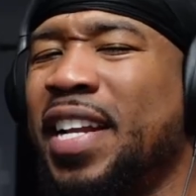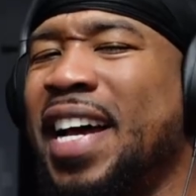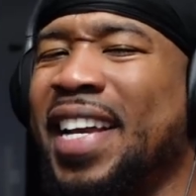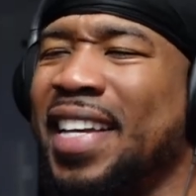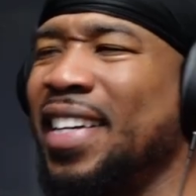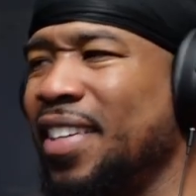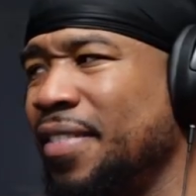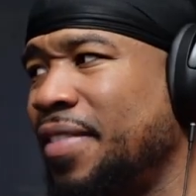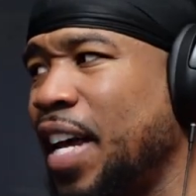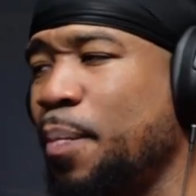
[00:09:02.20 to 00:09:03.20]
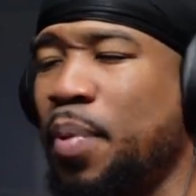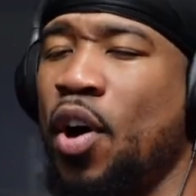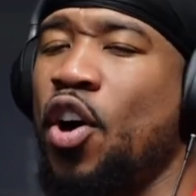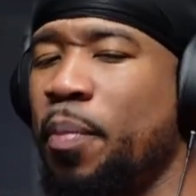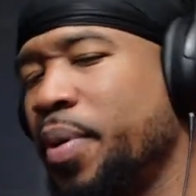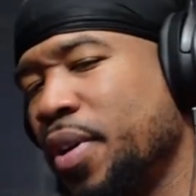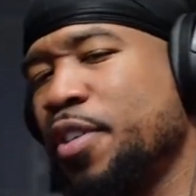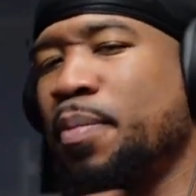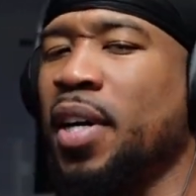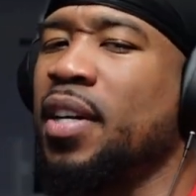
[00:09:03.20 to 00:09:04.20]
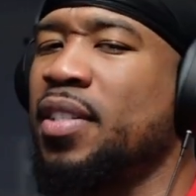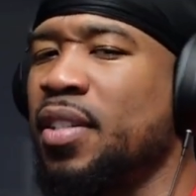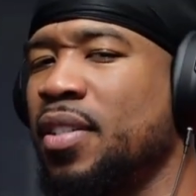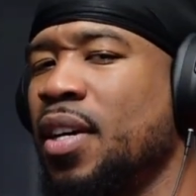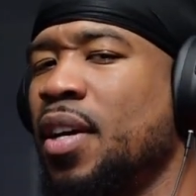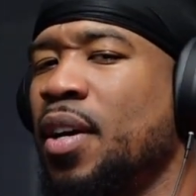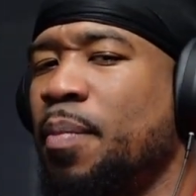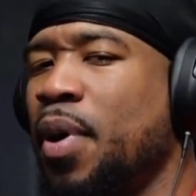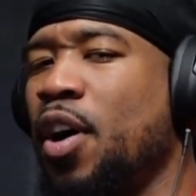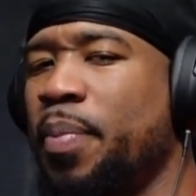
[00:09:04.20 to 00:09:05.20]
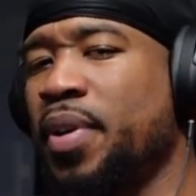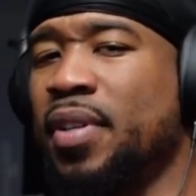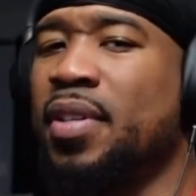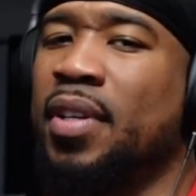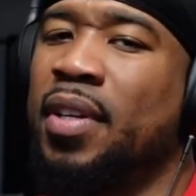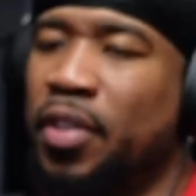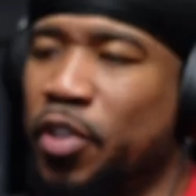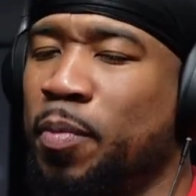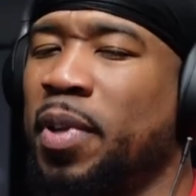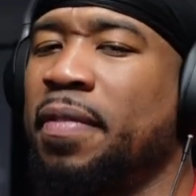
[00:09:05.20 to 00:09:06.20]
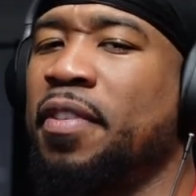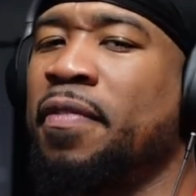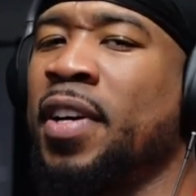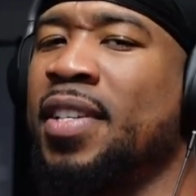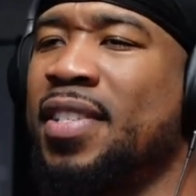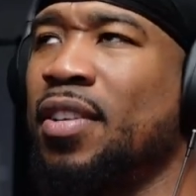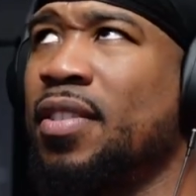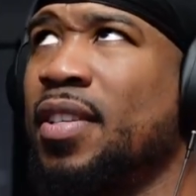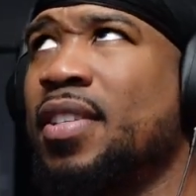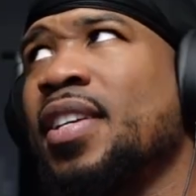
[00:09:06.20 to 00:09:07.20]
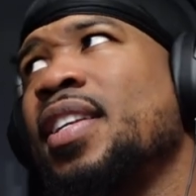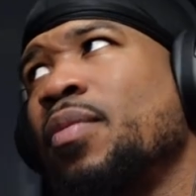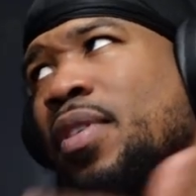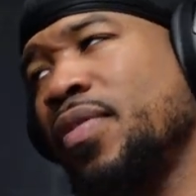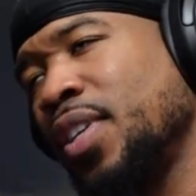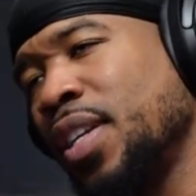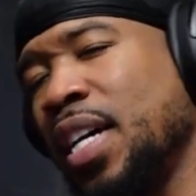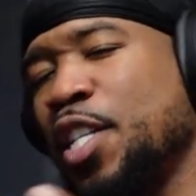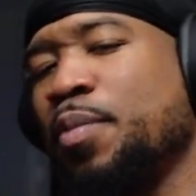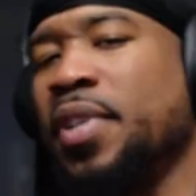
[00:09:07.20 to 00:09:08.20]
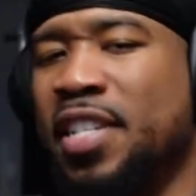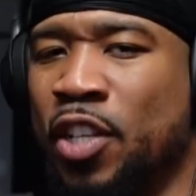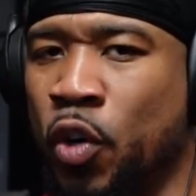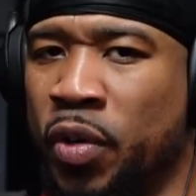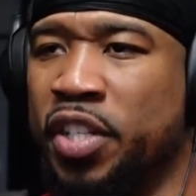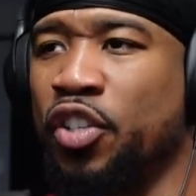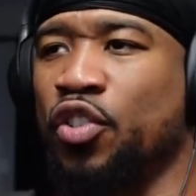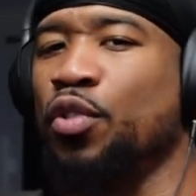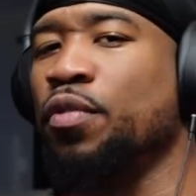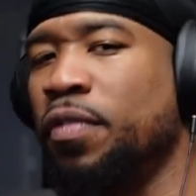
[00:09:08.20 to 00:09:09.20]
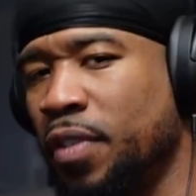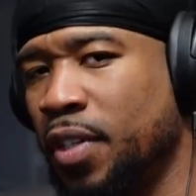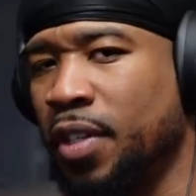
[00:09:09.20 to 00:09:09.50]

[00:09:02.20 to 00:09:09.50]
that I give, like Paul Pierce buckets, because Paul Pierce used to play for the fucking Celtics and then he went for the Nets, but he's known as the Truth.